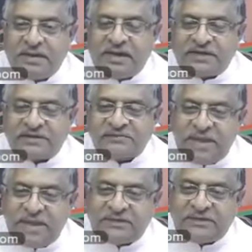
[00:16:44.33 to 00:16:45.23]
let us
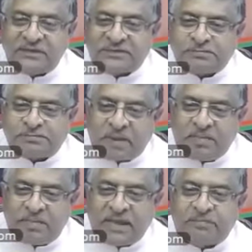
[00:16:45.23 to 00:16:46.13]
make this
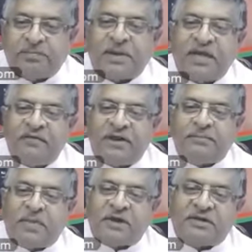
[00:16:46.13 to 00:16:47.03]

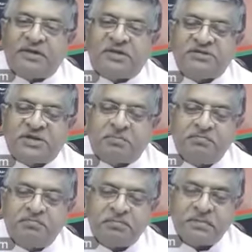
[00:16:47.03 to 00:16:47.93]
public-private
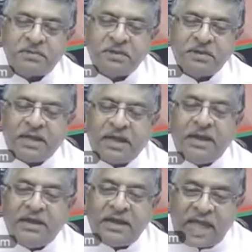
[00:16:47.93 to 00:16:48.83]
partnership
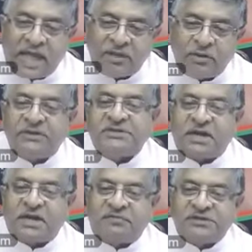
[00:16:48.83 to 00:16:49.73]
in language
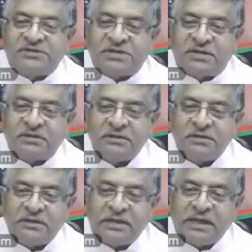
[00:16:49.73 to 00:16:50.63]
conversion
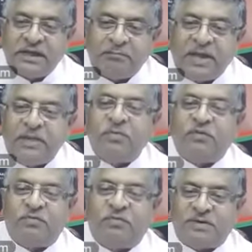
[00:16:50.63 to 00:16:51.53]
a big
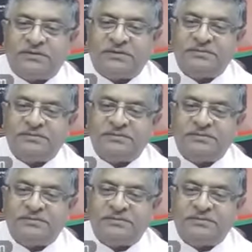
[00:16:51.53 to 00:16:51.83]
movement.